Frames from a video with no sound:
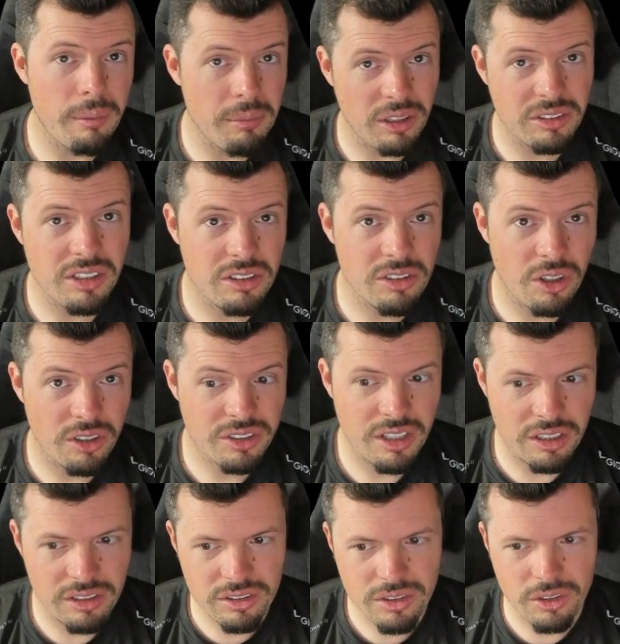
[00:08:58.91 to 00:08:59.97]

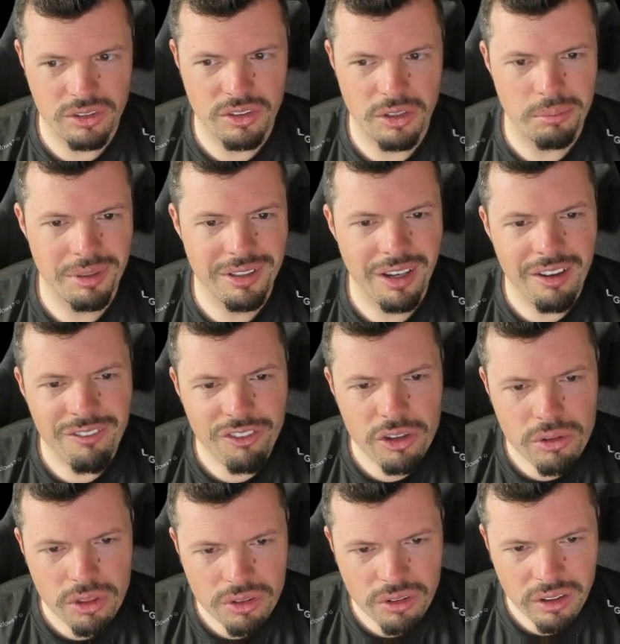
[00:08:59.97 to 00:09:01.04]
multitasking is concerned. But if
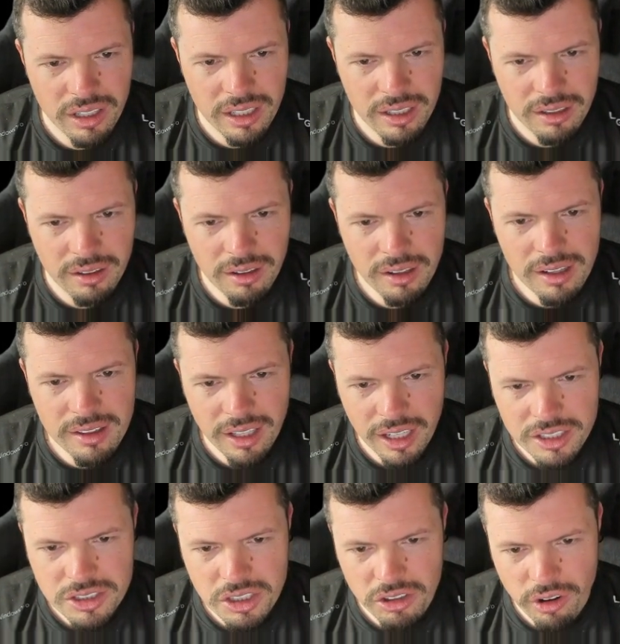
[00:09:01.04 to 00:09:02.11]
you throw in the
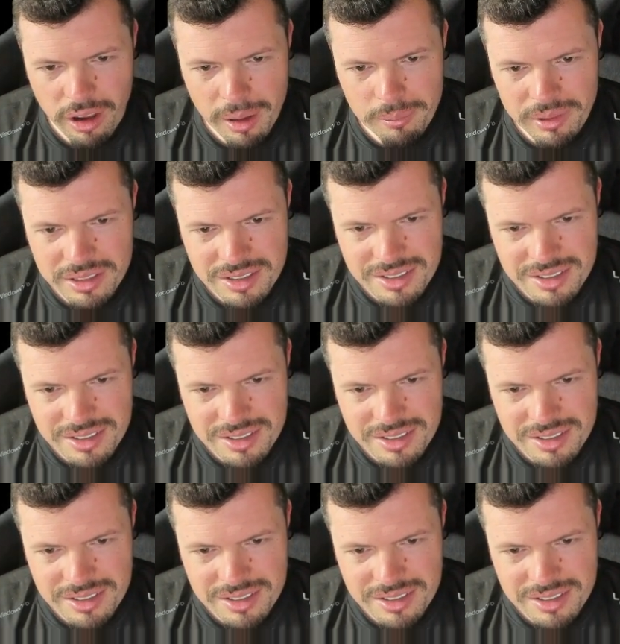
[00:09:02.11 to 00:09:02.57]
extra RAM,